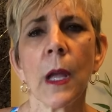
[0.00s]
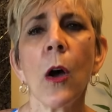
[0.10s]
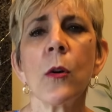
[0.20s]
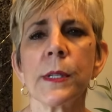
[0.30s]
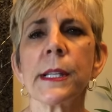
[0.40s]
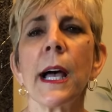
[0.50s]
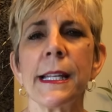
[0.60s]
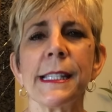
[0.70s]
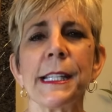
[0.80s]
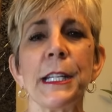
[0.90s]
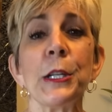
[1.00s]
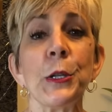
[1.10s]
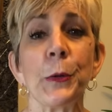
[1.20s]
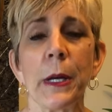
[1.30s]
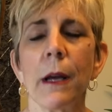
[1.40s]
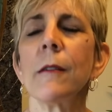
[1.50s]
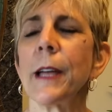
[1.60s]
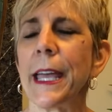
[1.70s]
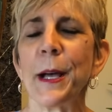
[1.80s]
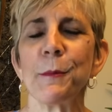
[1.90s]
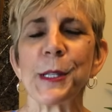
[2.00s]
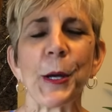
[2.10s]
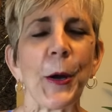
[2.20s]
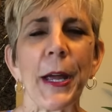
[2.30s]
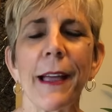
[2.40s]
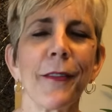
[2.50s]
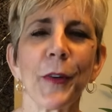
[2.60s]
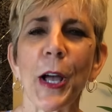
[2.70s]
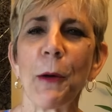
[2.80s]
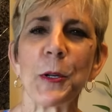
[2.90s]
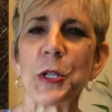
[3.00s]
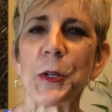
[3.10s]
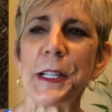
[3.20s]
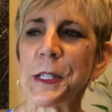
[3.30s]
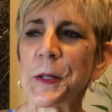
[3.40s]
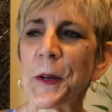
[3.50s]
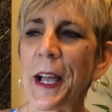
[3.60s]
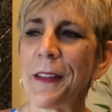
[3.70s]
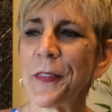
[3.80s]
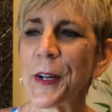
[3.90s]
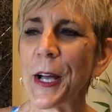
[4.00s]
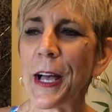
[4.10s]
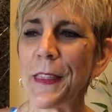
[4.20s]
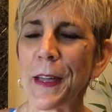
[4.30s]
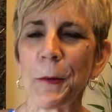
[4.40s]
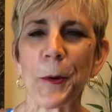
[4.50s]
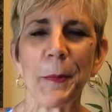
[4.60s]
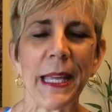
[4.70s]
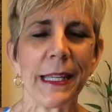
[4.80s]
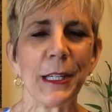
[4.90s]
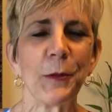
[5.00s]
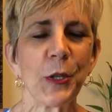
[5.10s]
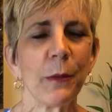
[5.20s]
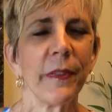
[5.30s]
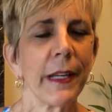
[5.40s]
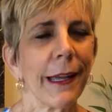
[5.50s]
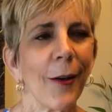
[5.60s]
Oh, Scott and Cindy Do It. Okay, I'm sorry. I forgot what your Instagram. I forgot that we're making YouTube video.